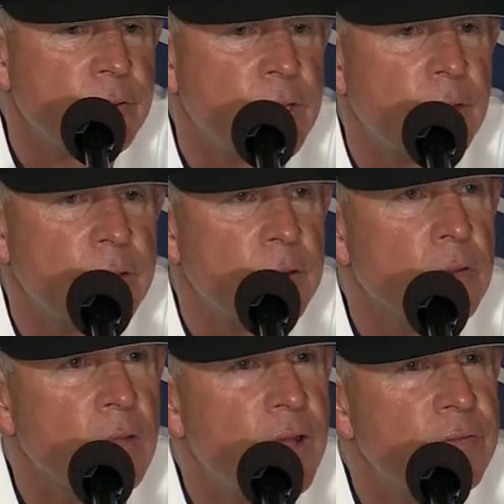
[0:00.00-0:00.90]
he had an
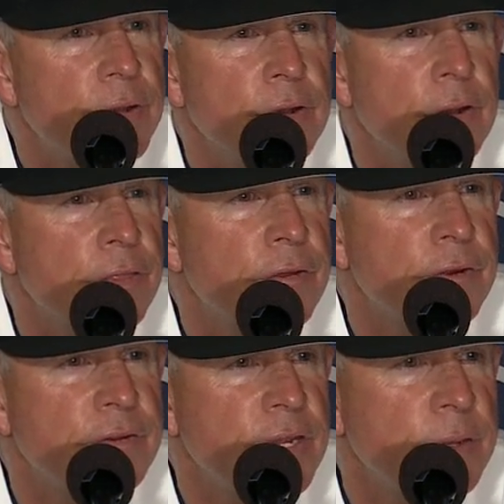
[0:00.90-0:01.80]
11 and a
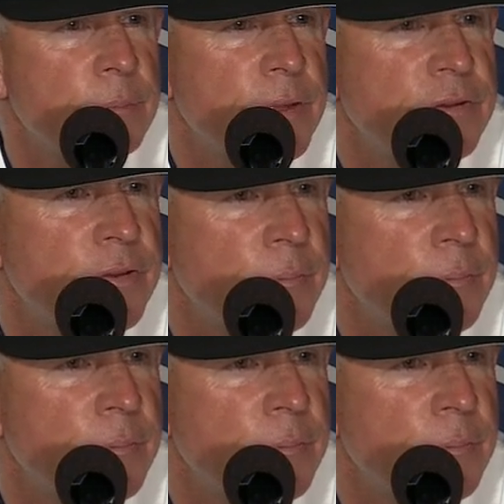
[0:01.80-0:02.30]
13 pitch